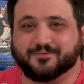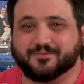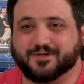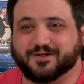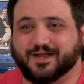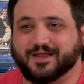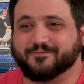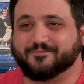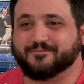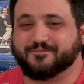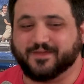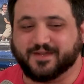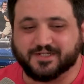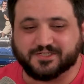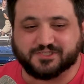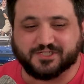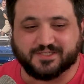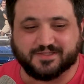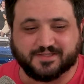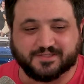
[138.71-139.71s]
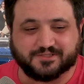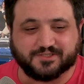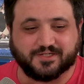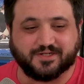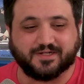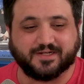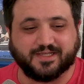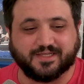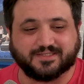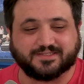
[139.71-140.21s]
We're finishing the
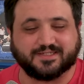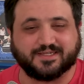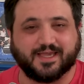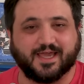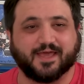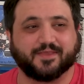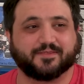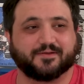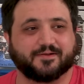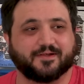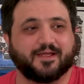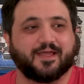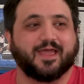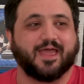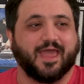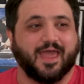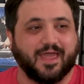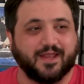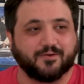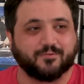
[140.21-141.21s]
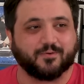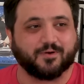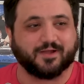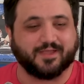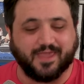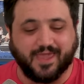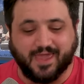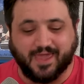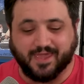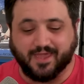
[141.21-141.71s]
journey together, and we're
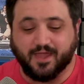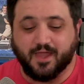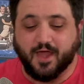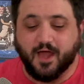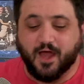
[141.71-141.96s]
gay.